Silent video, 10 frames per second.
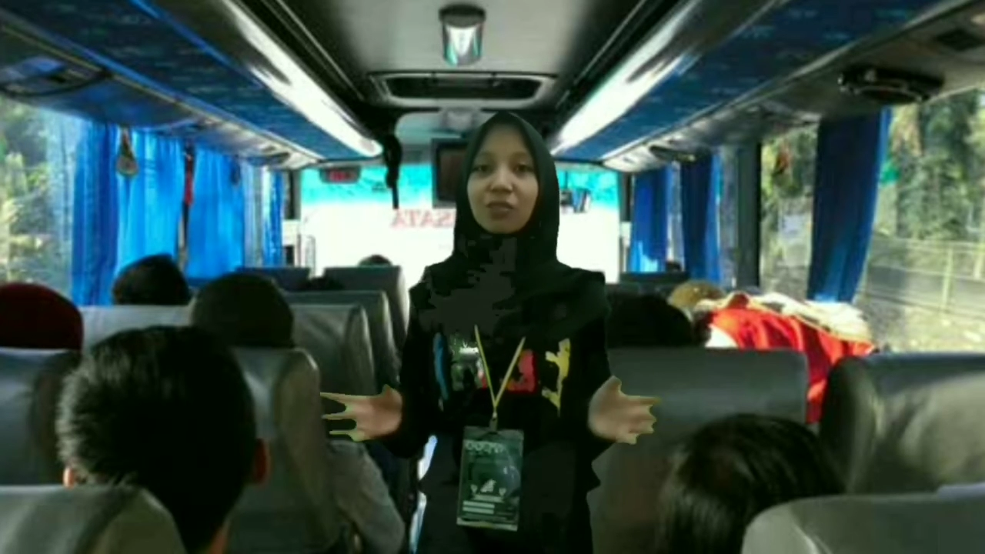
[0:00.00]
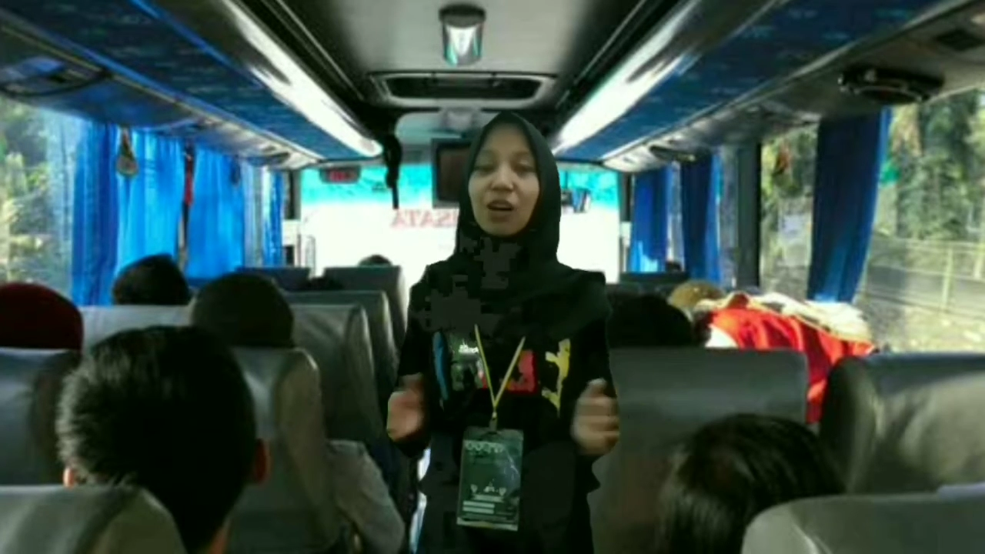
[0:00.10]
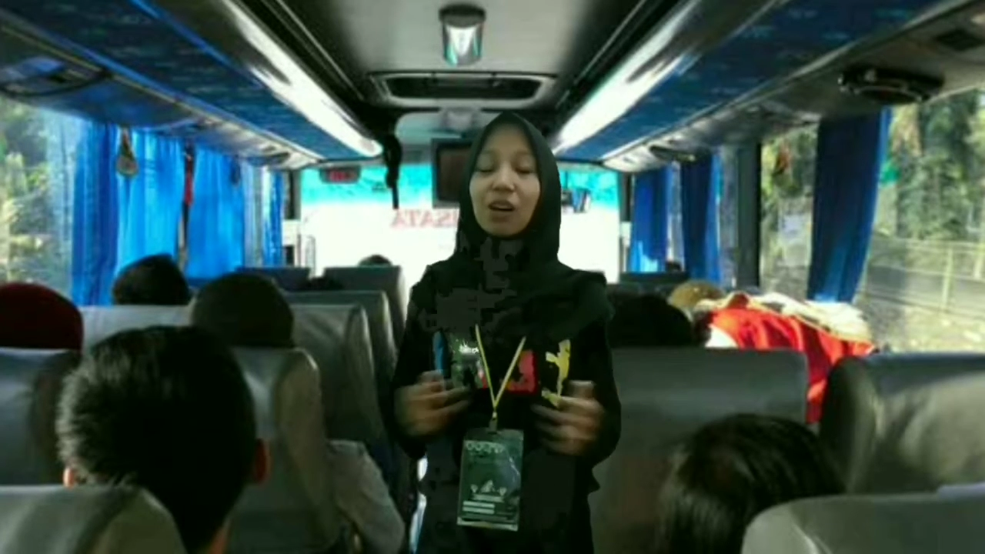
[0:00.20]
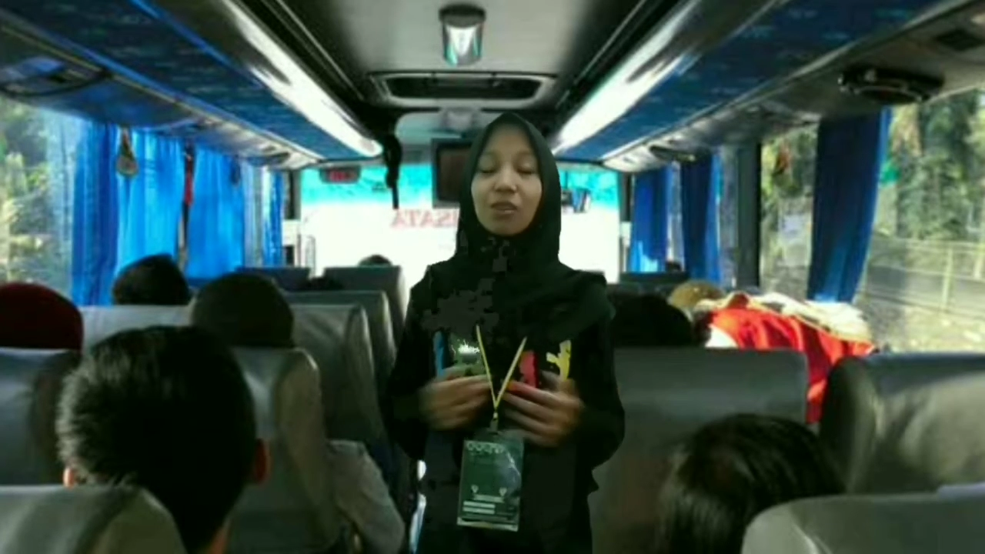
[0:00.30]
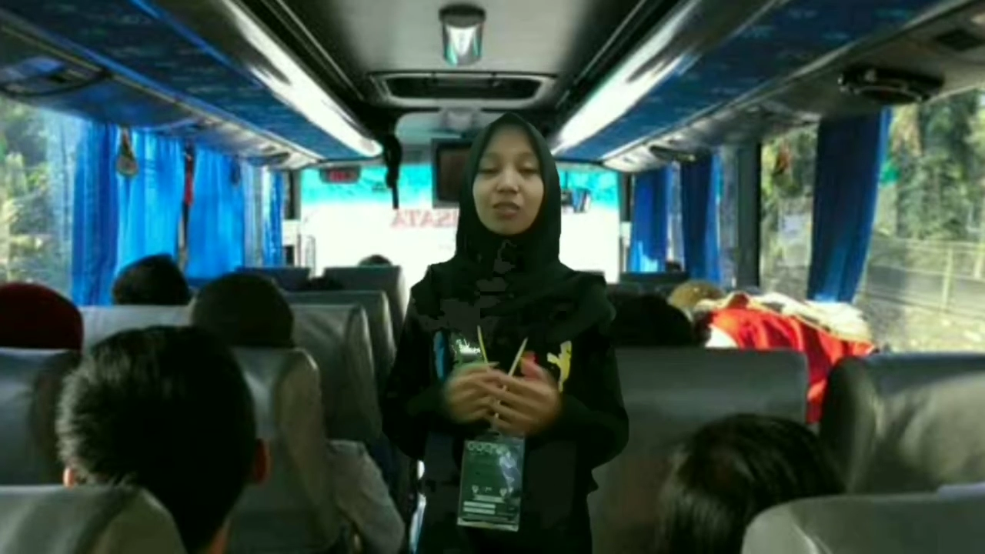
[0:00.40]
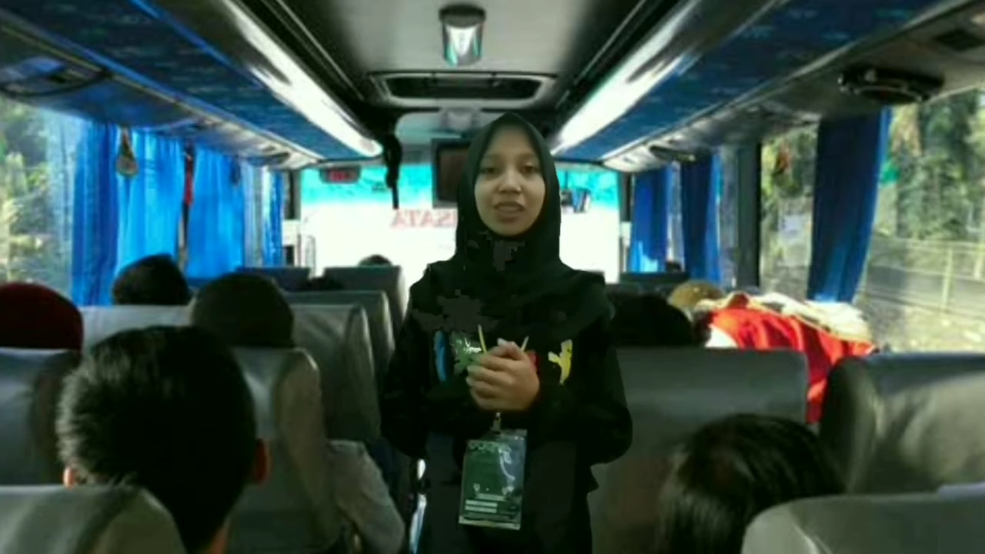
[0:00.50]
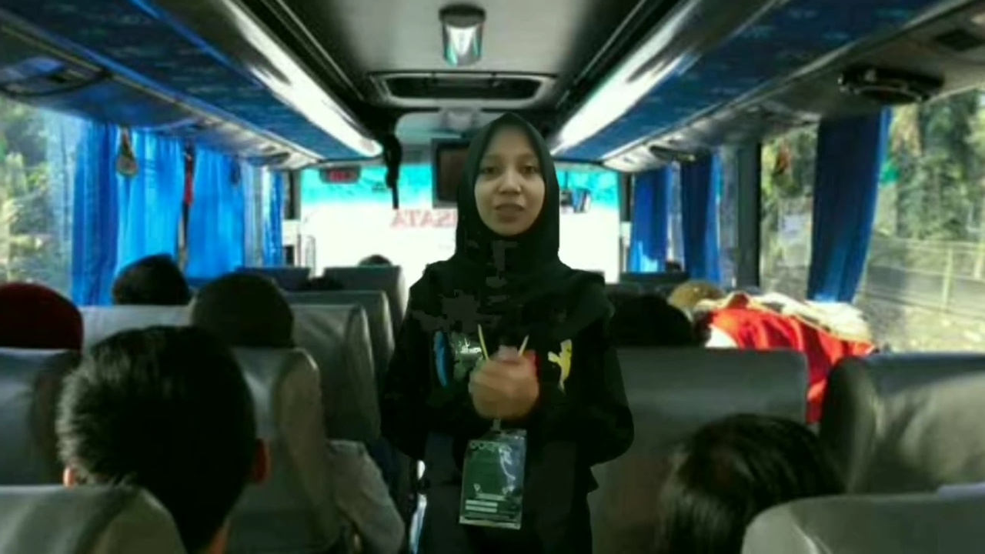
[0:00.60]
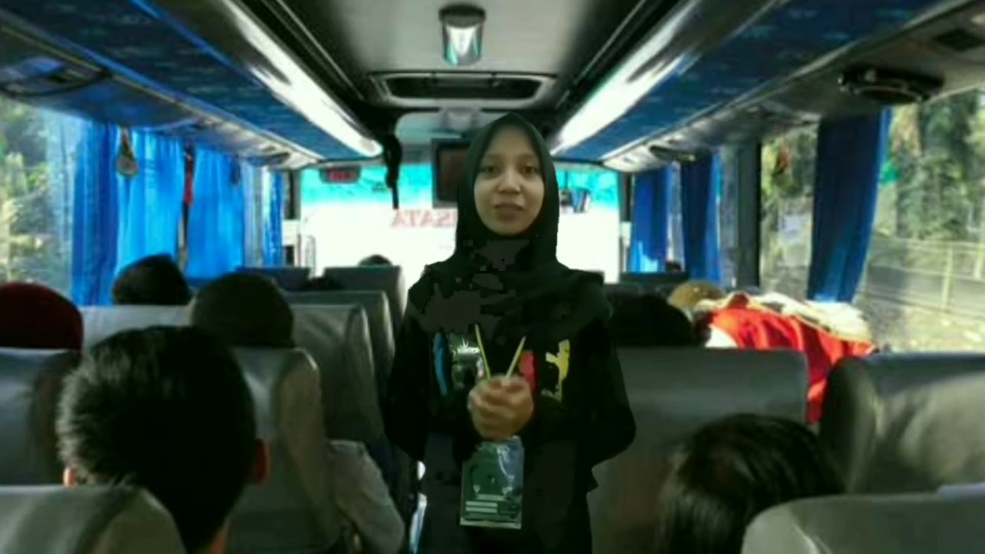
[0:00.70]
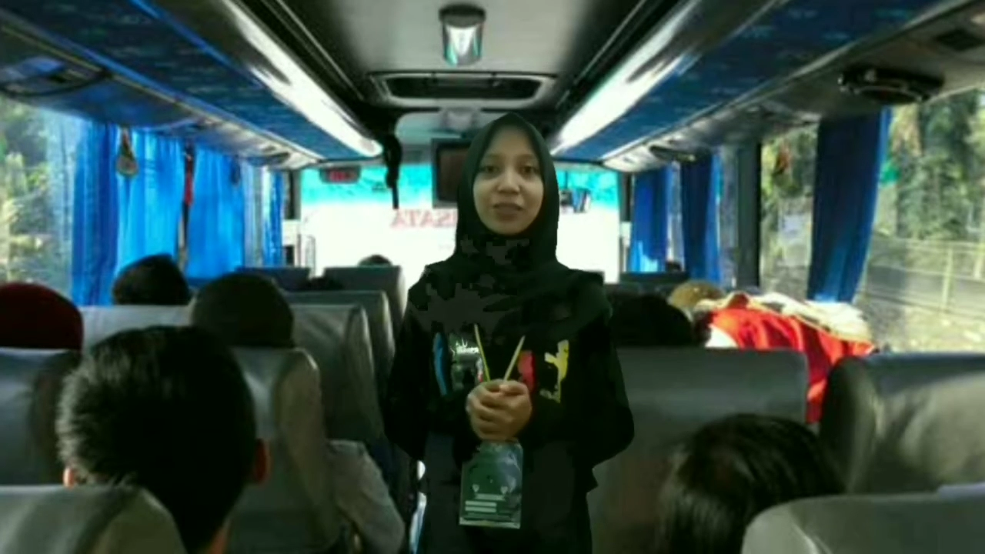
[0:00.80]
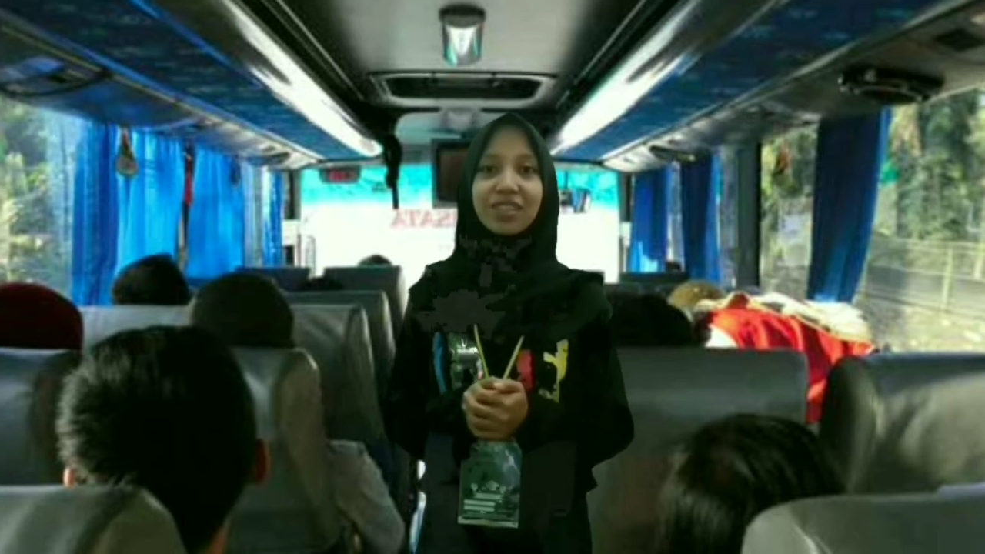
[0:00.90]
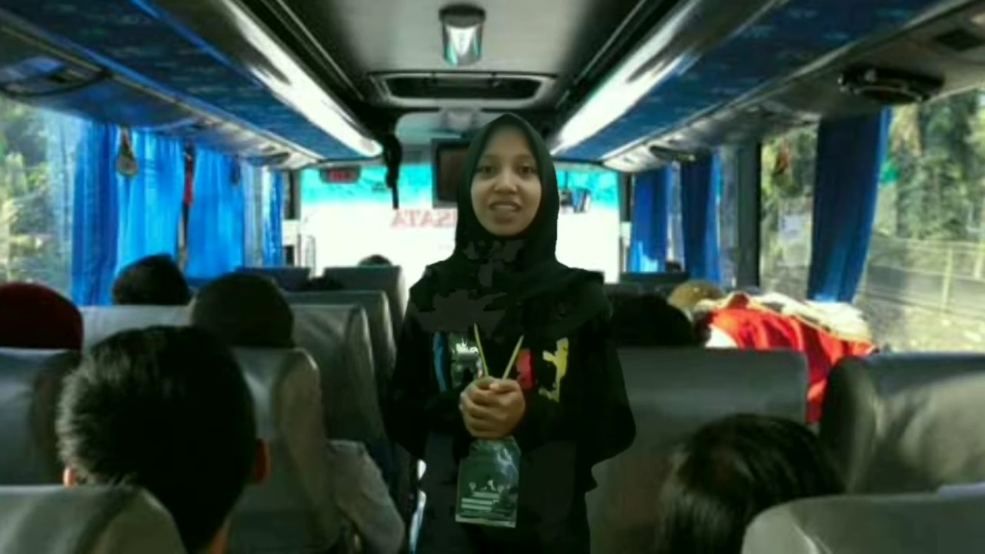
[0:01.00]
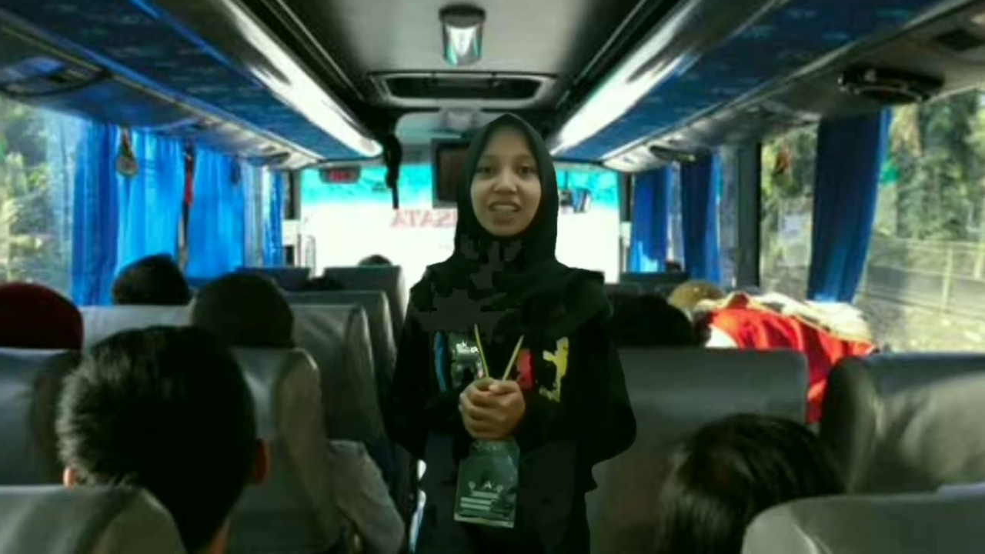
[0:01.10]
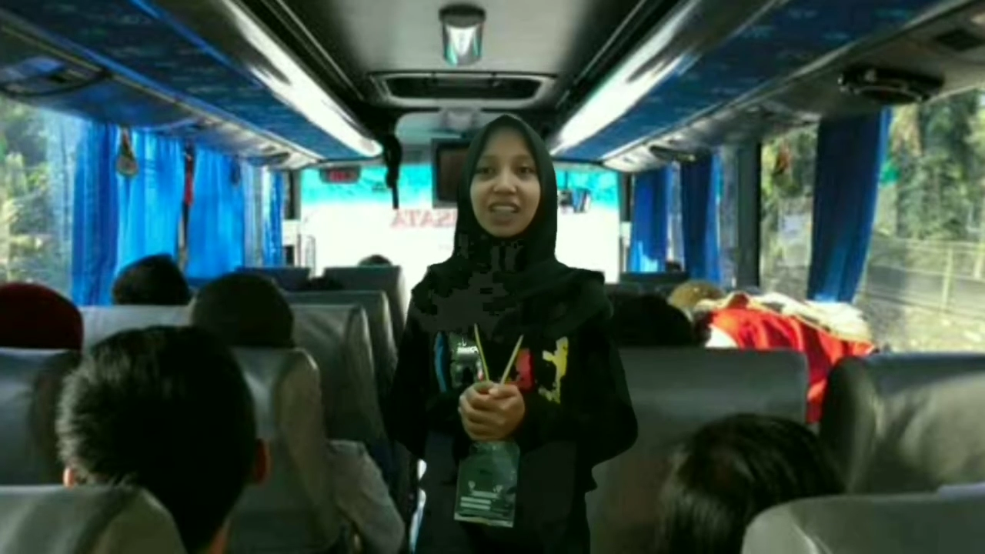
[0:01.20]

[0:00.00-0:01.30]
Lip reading: of our crews.